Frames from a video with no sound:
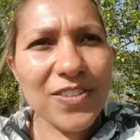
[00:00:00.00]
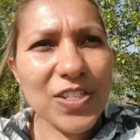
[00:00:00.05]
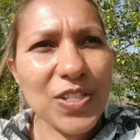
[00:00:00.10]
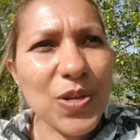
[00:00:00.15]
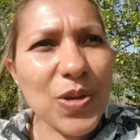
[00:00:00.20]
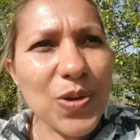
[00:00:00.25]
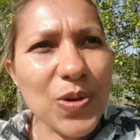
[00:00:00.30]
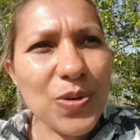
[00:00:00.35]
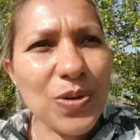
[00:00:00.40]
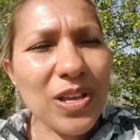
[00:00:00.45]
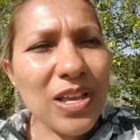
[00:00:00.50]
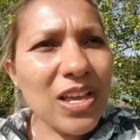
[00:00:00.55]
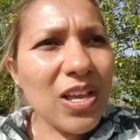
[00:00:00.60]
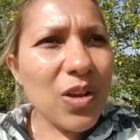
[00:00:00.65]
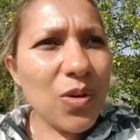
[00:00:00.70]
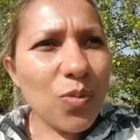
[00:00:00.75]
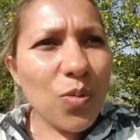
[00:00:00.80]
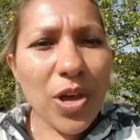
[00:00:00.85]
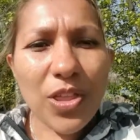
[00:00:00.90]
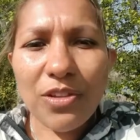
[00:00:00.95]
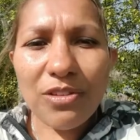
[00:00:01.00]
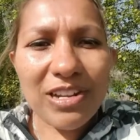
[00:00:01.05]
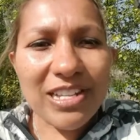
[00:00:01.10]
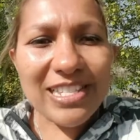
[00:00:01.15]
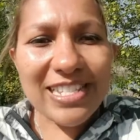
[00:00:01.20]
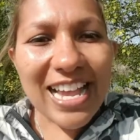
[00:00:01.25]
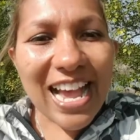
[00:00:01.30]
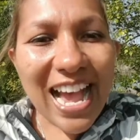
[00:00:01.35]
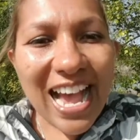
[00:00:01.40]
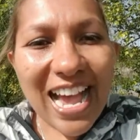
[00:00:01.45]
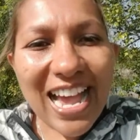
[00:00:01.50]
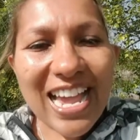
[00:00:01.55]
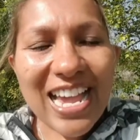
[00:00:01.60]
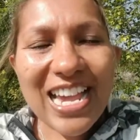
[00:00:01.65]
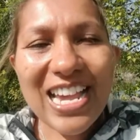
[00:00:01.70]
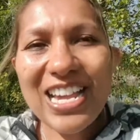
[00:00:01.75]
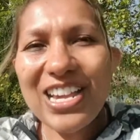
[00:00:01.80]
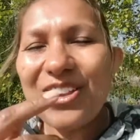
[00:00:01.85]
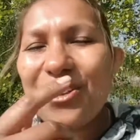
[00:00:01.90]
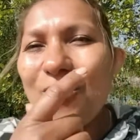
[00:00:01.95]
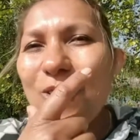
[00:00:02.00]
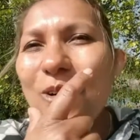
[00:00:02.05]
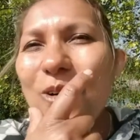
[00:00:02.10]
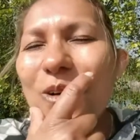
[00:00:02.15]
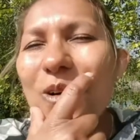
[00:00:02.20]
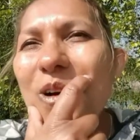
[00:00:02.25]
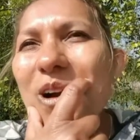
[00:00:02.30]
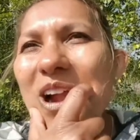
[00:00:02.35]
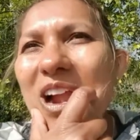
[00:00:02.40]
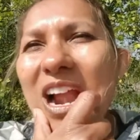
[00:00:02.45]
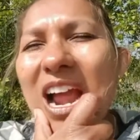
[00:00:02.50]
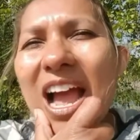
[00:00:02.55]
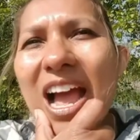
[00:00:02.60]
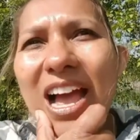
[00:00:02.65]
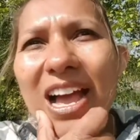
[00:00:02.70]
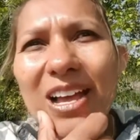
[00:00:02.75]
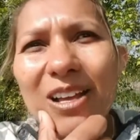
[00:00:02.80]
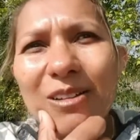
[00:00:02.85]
So whether it's a hike or